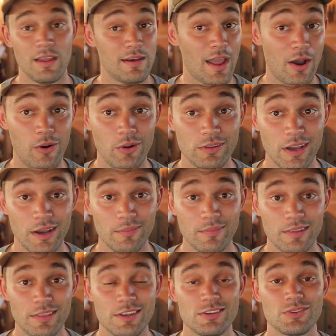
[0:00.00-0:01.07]
Now hold up,
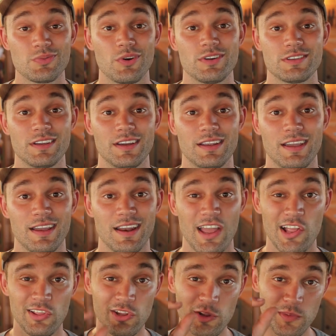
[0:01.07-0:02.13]
this is where it's gonna get a
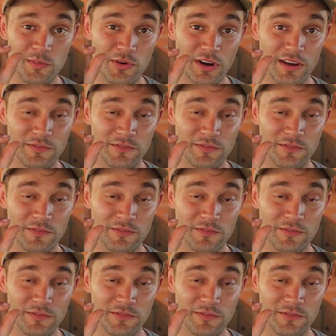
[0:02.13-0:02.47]
little bit more